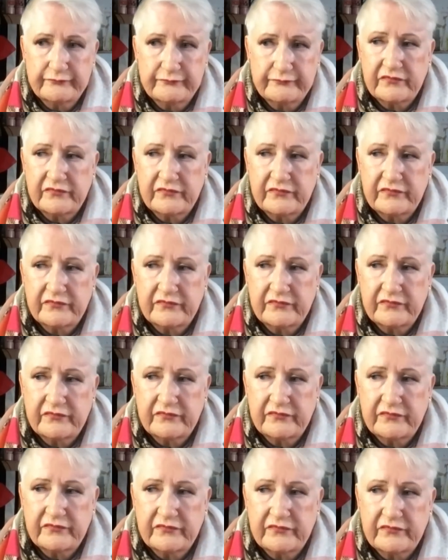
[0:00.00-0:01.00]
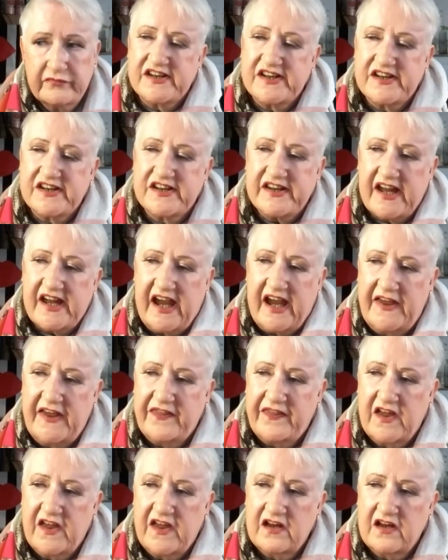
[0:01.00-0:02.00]
And I would I would suggest it's
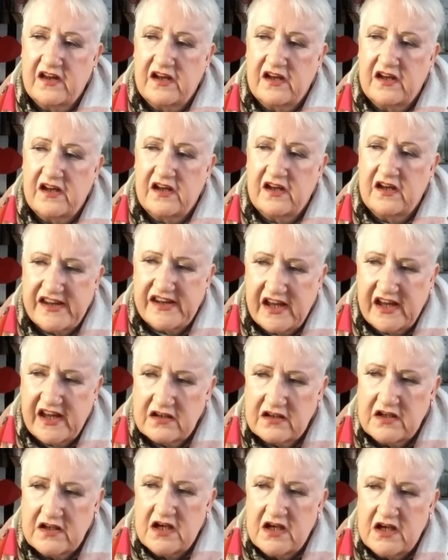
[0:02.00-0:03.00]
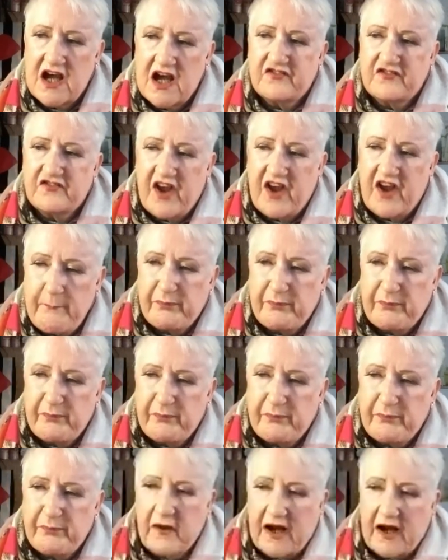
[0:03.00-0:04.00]
easier easier to have temporary
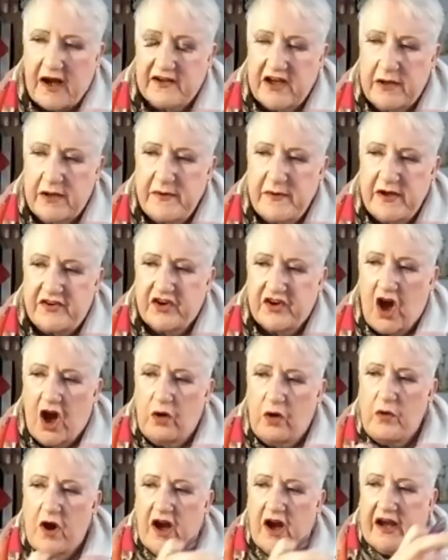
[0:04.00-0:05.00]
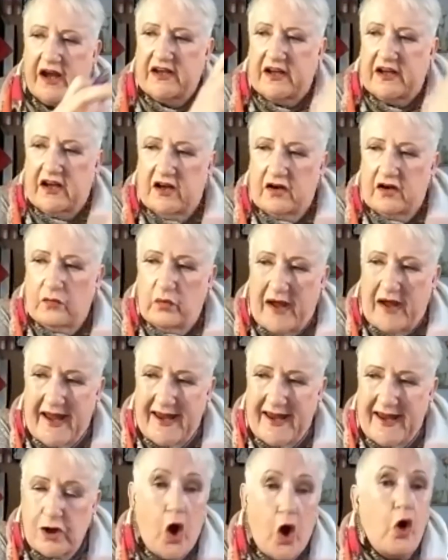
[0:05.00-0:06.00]
breaks from academia to go work in,
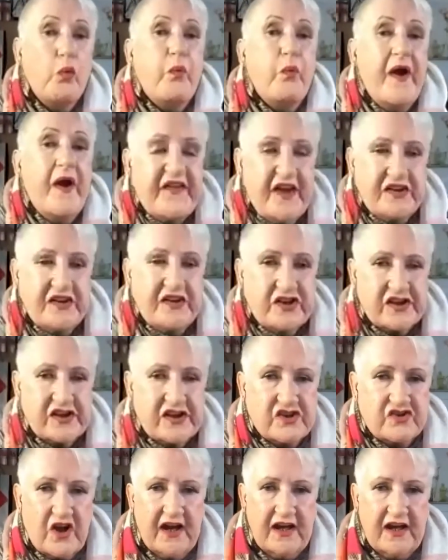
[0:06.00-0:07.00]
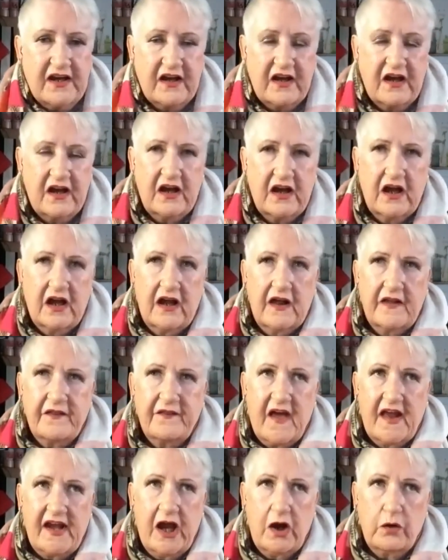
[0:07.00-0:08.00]
in or with industry
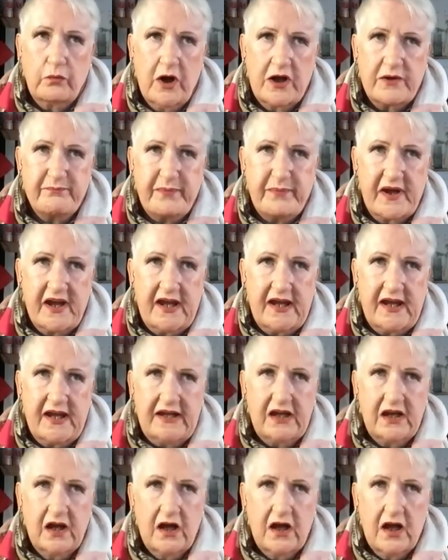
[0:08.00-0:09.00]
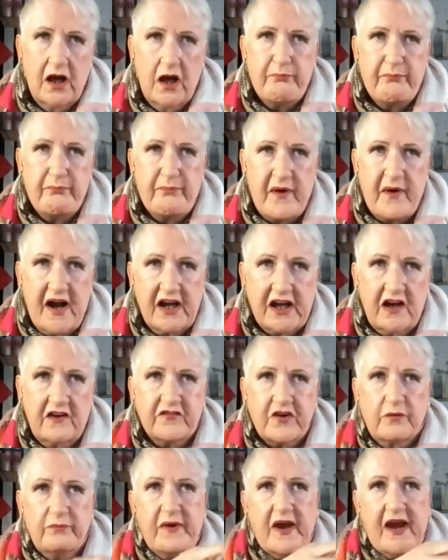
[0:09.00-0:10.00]
than it would be breaking
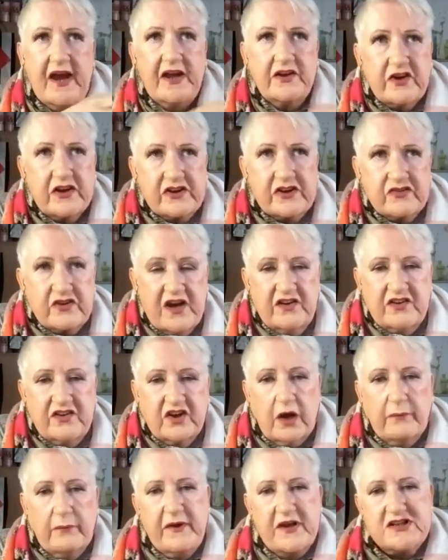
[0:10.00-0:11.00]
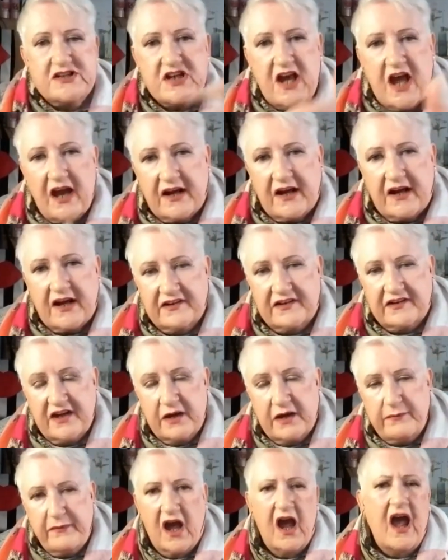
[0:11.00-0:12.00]
from industry to come into
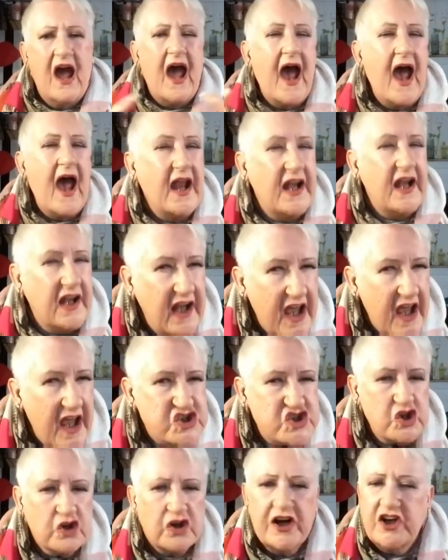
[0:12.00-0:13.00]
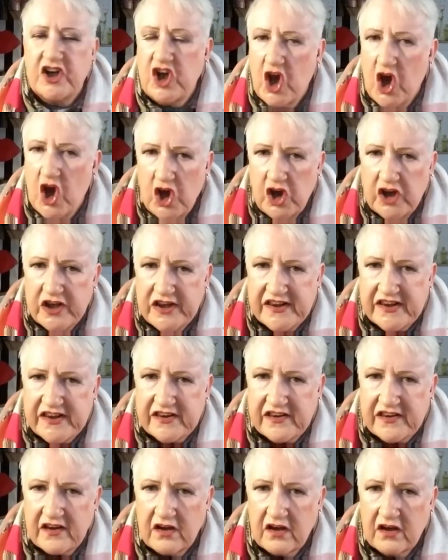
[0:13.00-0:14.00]
academia unless you're a
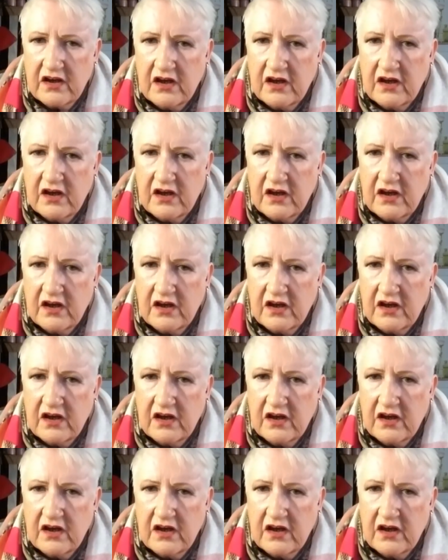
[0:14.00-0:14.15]
nurse